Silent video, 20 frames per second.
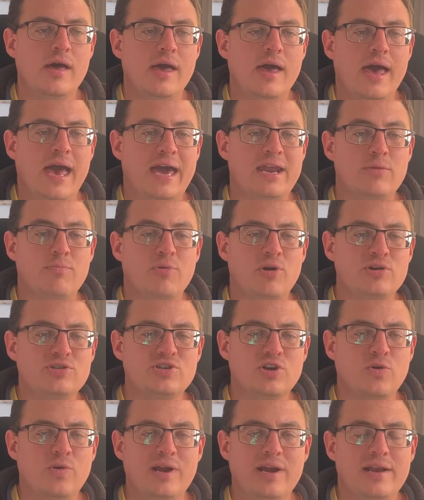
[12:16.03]
And approach
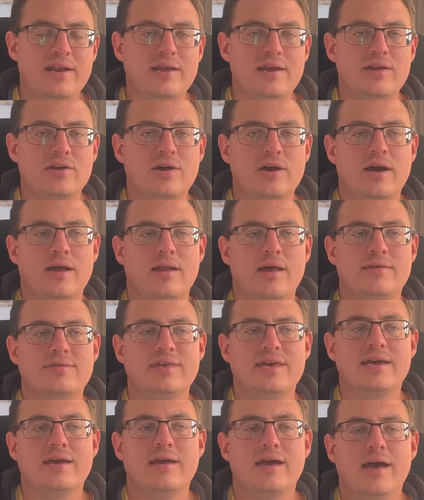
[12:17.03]
it quickly. And I
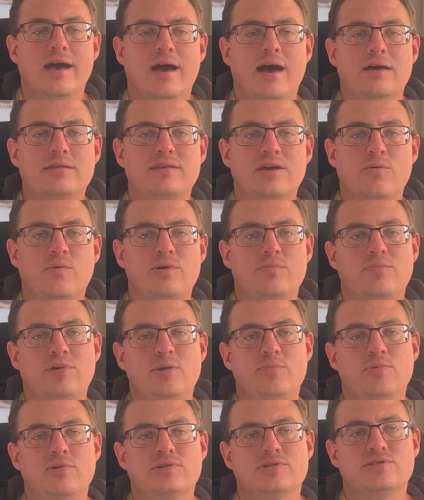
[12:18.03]
think when
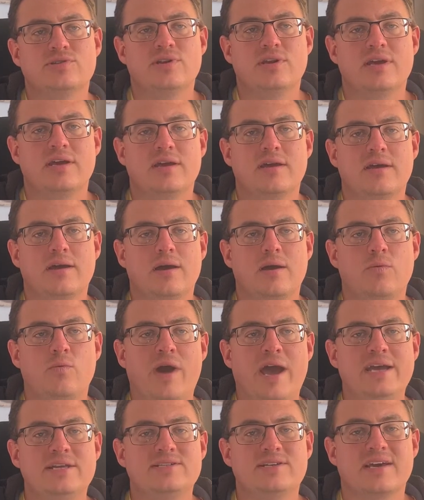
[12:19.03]
people are sitting and
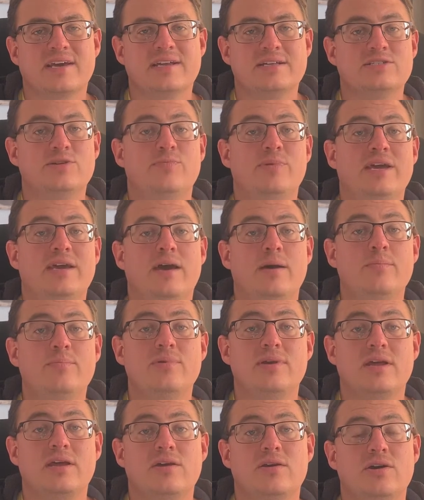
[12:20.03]
waiting, and it's a big
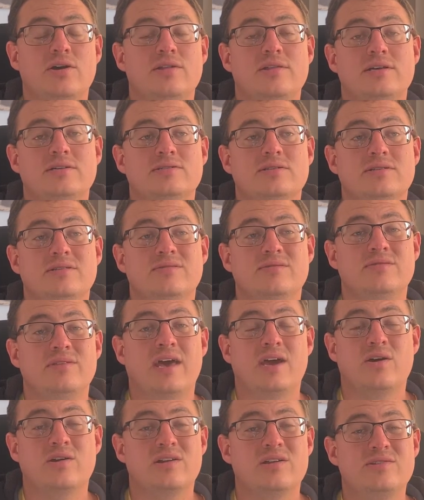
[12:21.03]
company,
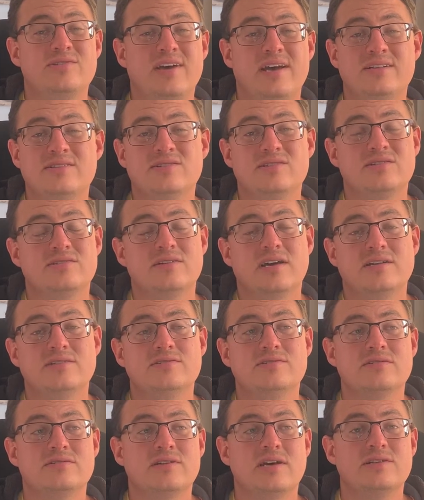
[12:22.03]
they got tons and
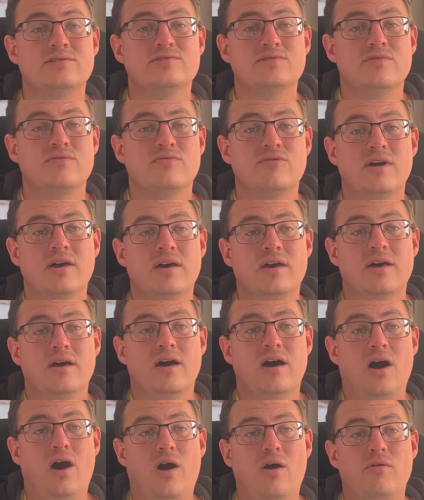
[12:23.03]
tons and tons
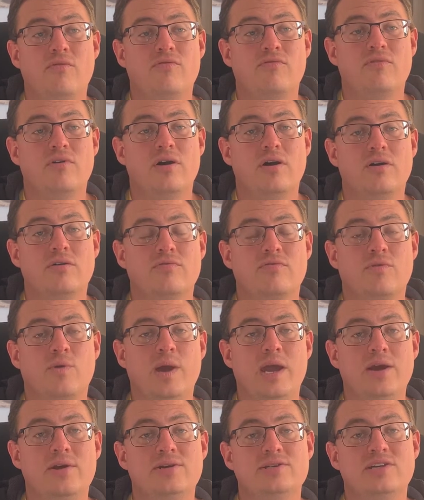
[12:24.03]
of
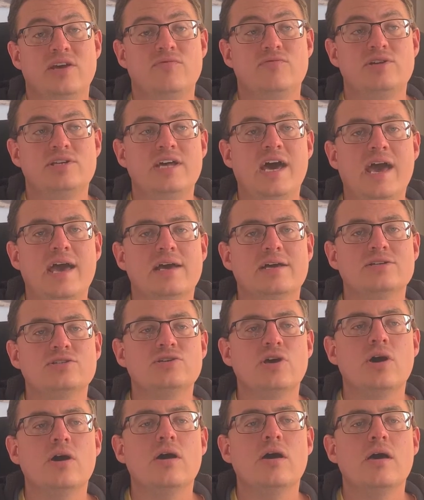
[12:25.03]
queries every day.
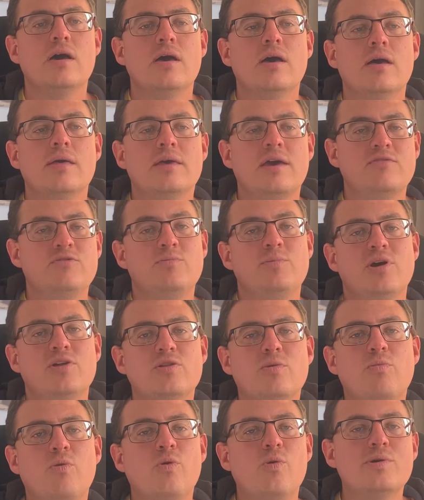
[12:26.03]
So you have to be on
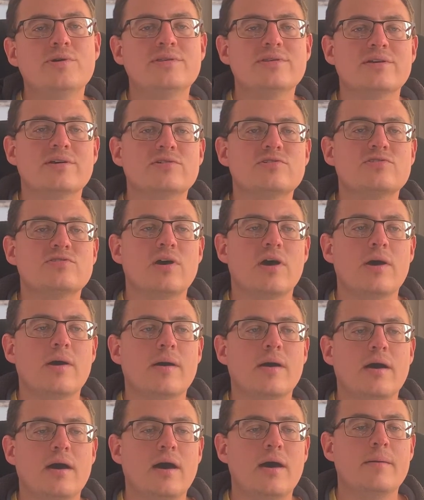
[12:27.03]
the ball with this.
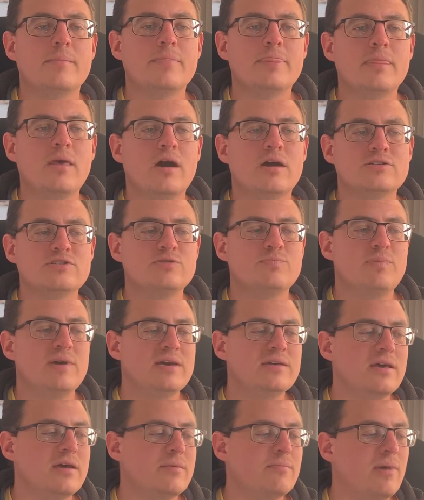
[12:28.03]
So just
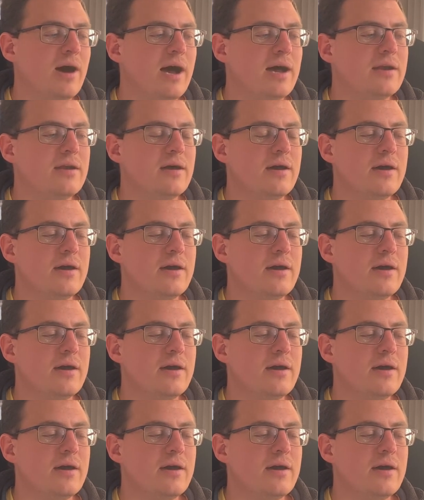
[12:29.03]
bear that in mind.